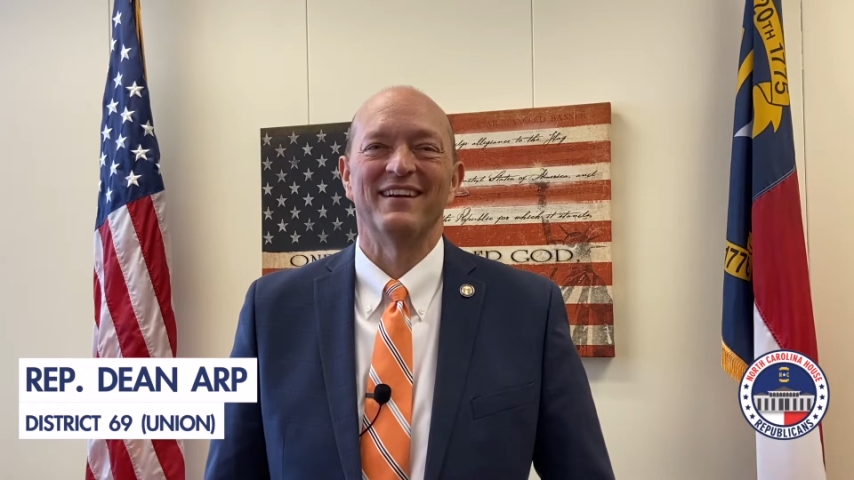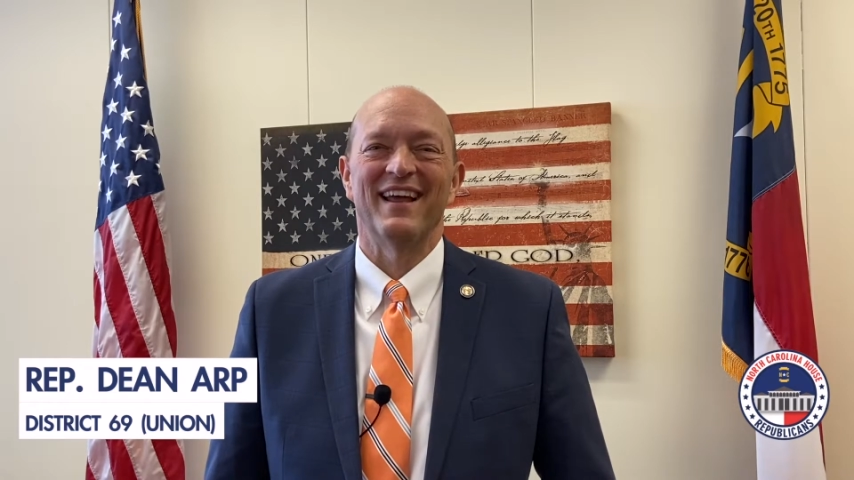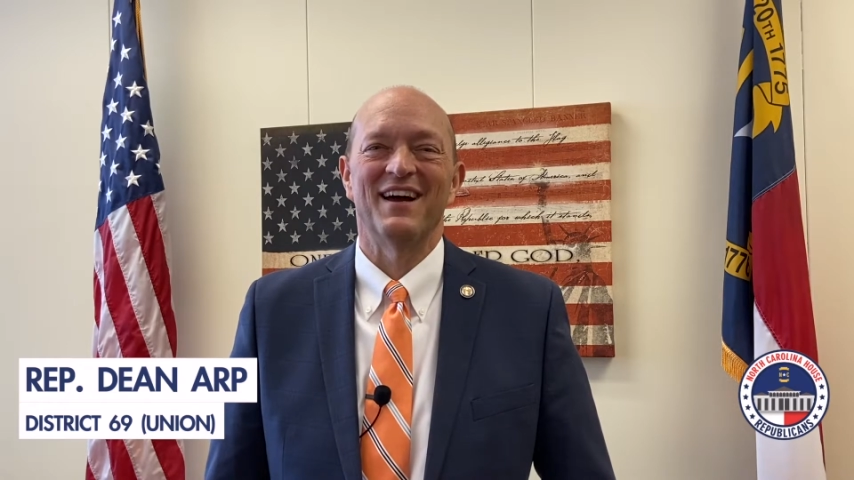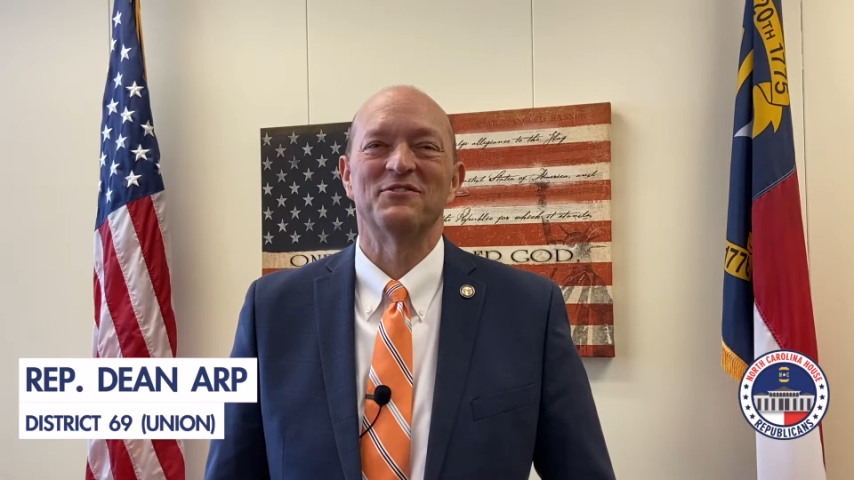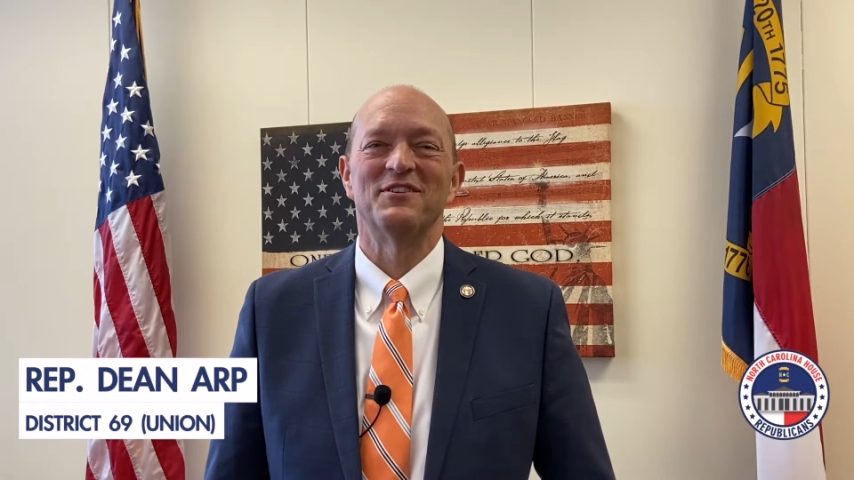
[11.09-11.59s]

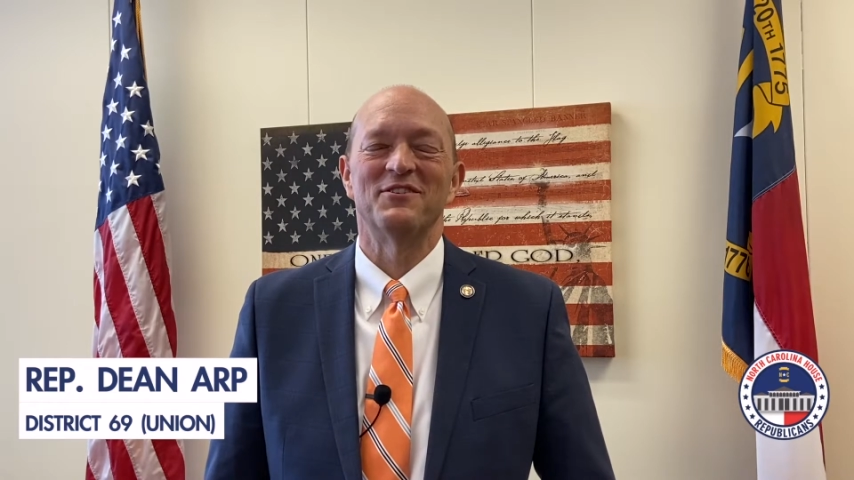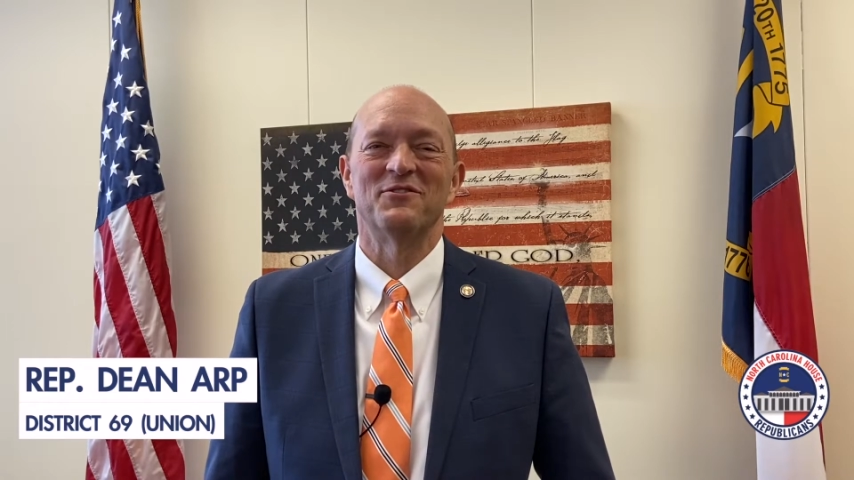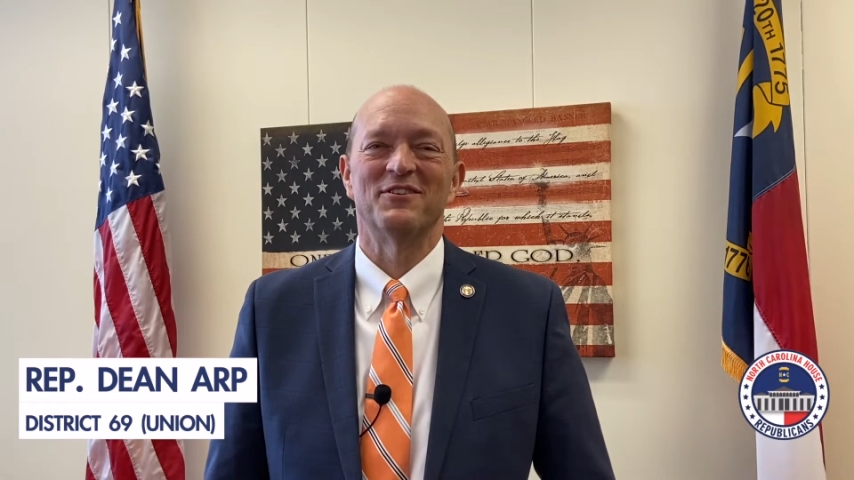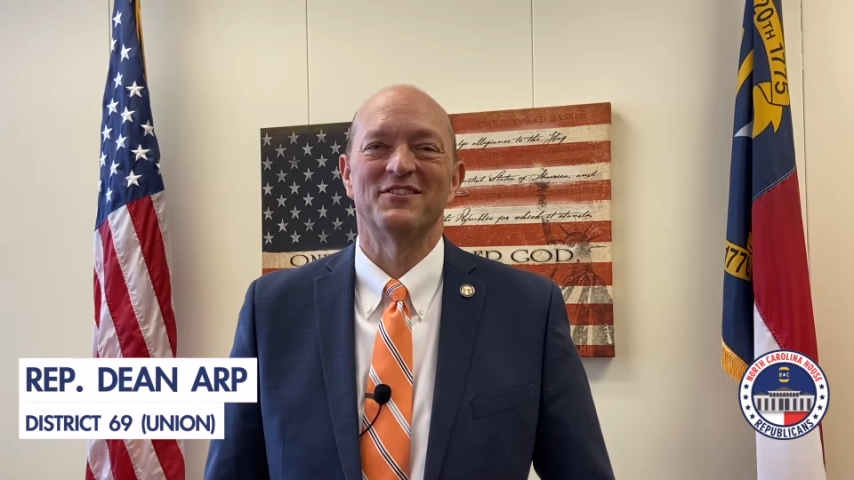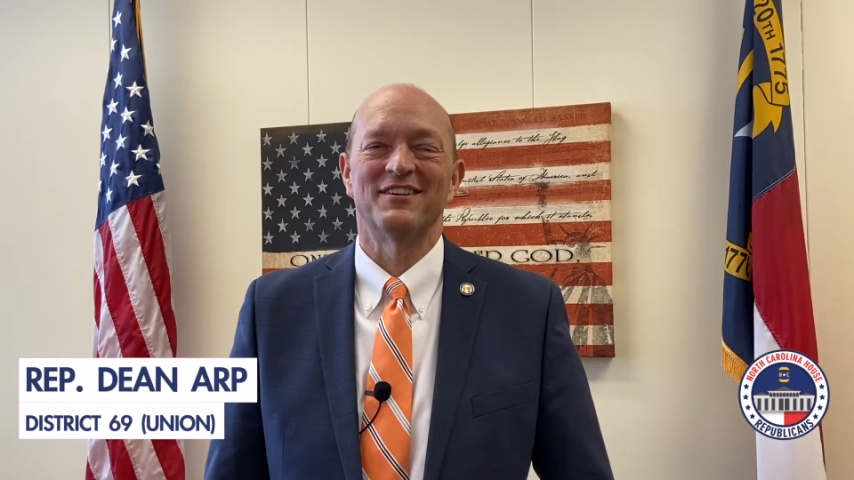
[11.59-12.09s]
House
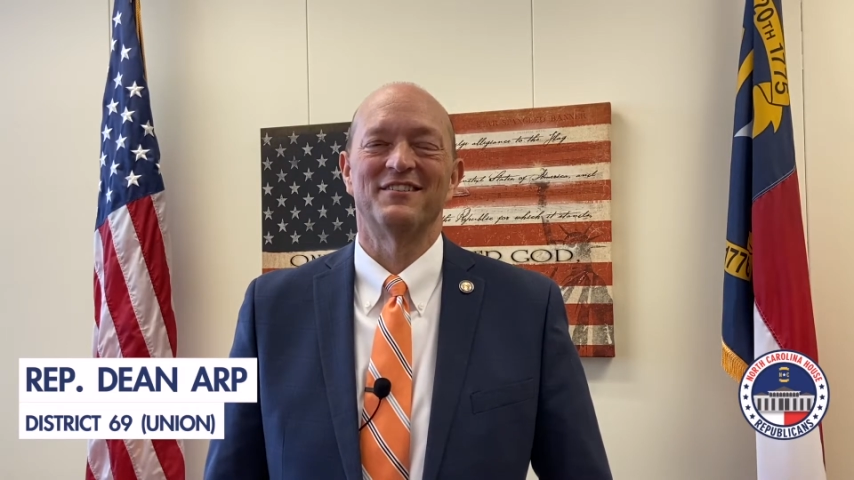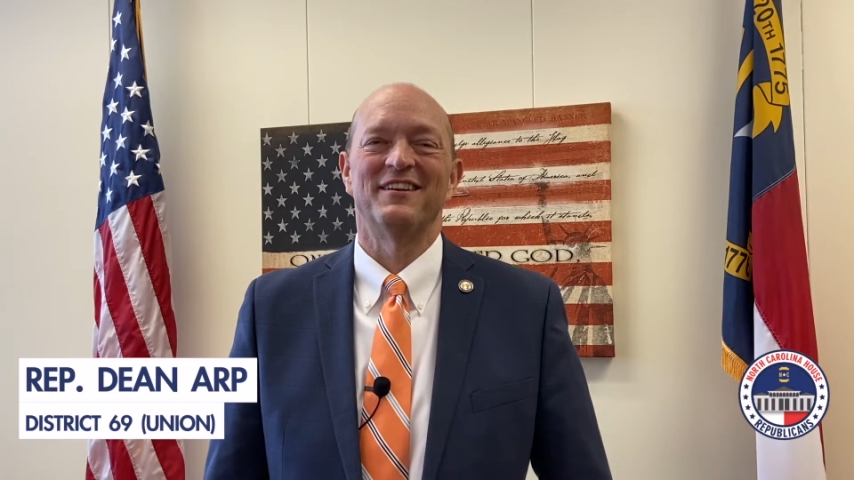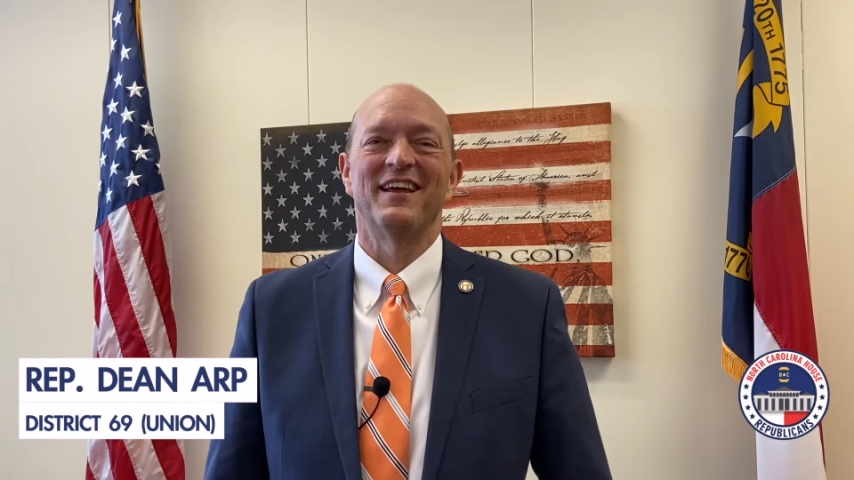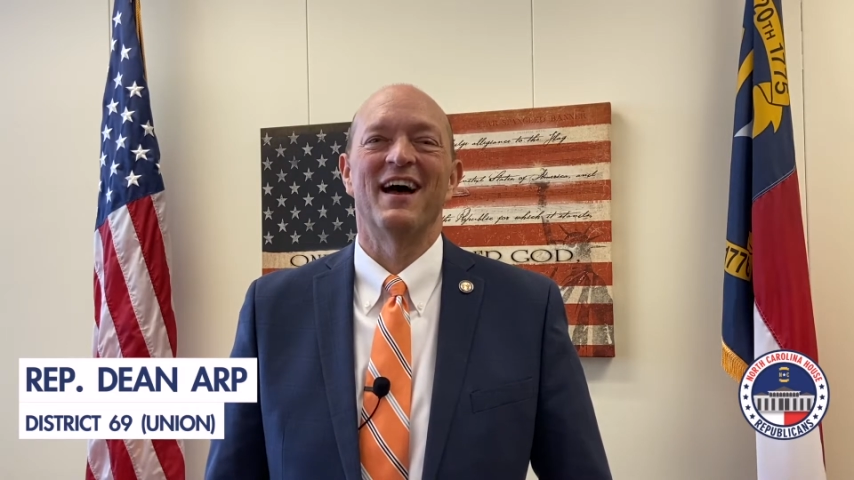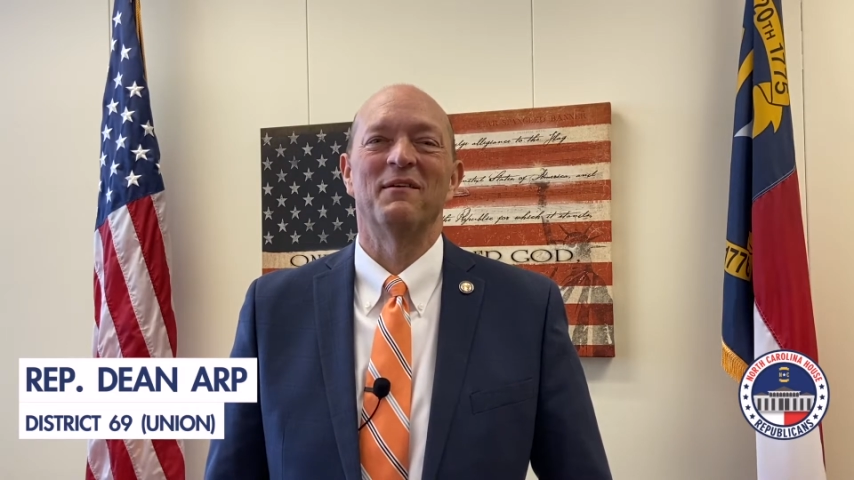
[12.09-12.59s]
District
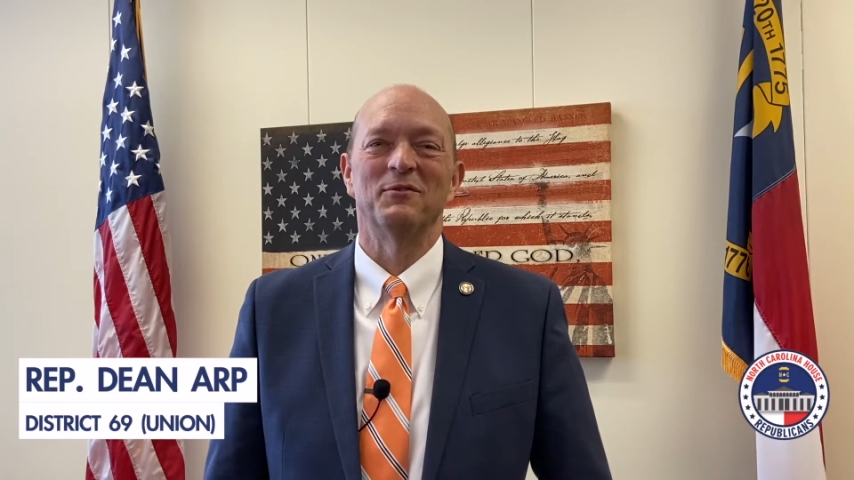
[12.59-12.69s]
69,